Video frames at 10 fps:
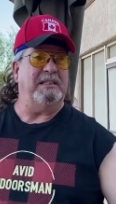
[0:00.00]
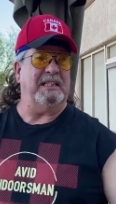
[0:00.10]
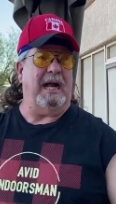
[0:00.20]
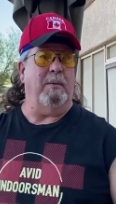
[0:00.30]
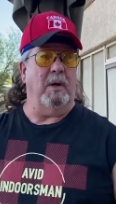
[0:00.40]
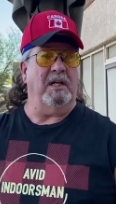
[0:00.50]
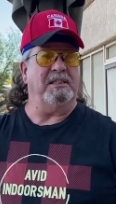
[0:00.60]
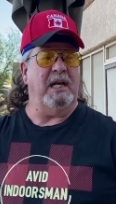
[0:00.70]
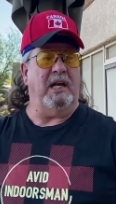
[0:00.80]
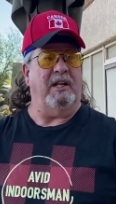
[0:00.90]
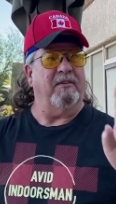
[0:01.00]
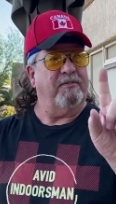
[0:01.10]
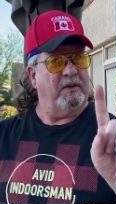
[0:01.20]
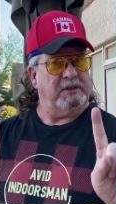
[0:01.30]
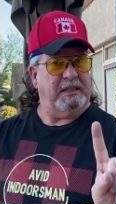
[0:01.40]
that I want to tell you. The
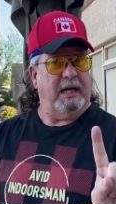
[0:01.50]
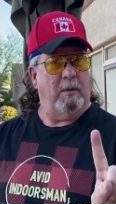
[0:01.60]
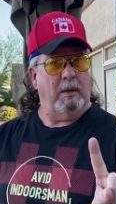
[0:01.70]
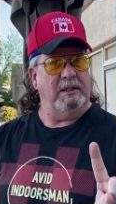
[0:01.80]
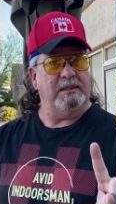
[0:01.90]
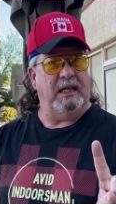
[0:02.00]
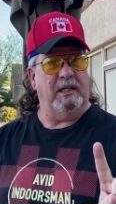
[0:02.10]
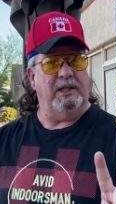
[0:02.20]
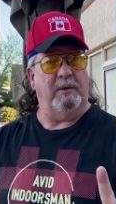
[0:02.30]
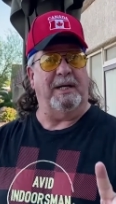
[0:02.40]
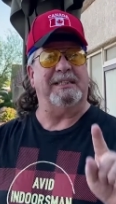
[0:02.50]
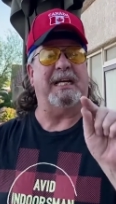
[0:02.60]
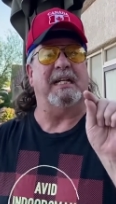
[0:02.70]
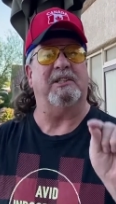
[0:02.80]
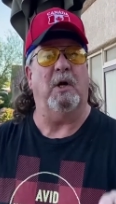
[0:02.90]
first thing I want to tell you is
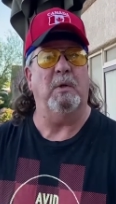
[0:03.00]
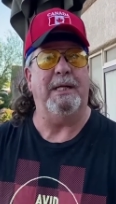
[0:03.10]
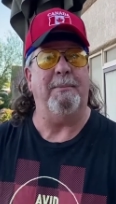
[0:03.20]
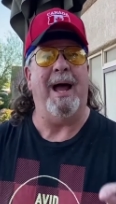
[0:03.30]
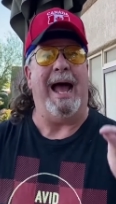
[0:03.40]
I told him.